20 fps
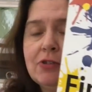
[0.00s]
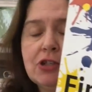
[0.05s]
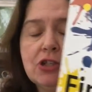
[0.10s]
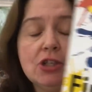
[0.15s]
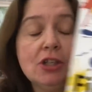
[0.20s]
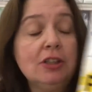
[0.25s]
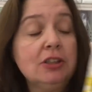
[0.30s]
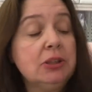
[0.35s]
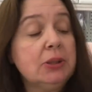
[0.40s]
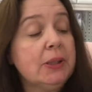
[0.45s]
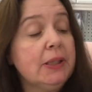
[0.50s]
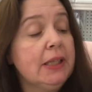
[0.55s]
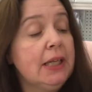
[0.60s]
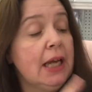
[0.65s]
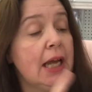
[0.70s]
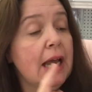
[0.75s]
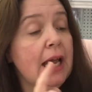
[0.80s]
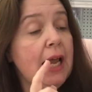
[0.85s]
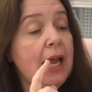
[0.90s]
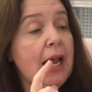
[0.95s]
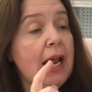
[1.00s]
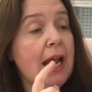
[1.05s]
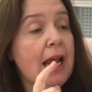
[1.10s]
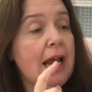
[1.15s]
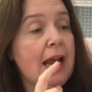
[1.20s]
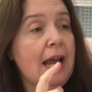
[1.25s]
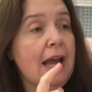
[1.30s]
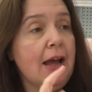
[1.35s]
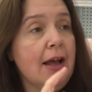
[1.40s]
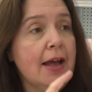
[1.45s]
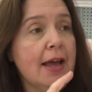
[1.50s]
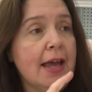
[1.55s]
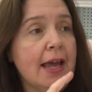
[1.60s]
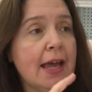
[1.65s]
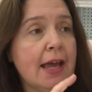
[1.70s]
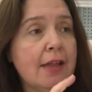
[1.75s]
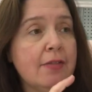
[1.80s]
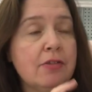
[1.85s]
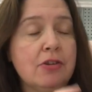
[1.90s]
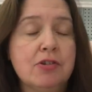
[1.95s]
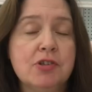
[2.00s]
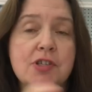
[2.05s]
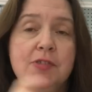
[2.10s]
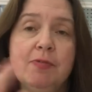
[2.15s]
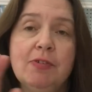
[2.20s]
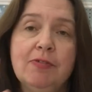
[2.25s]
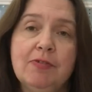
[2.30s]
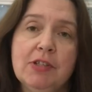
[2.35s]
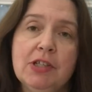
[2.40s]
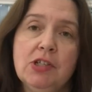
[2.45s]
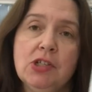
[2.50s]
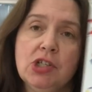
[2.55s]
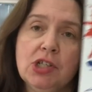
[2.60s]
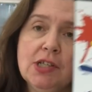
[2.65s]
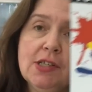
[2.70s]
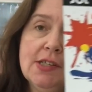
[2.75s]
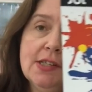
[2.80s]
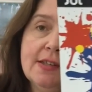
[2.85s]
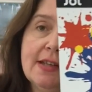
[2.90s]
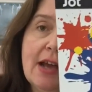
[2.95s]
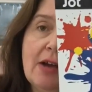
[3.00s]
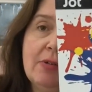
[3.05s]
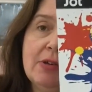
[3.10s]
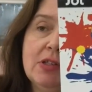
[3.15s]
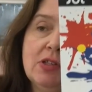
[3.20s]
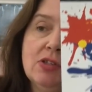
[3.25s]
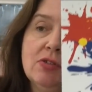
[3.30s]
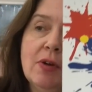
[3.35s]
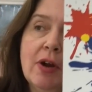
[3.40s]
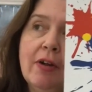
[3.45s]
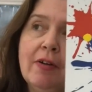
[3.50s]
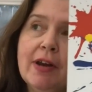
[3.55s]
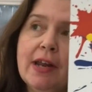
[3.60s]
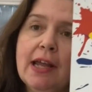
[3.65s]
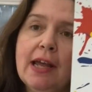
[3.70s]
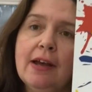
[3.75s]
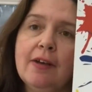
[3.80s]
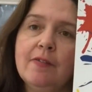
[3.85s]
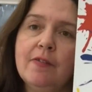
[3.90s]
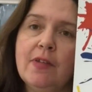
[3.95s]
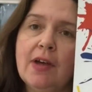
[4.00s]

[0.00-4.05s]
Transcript: for children, and there's fifteen sheets in that one, so I already have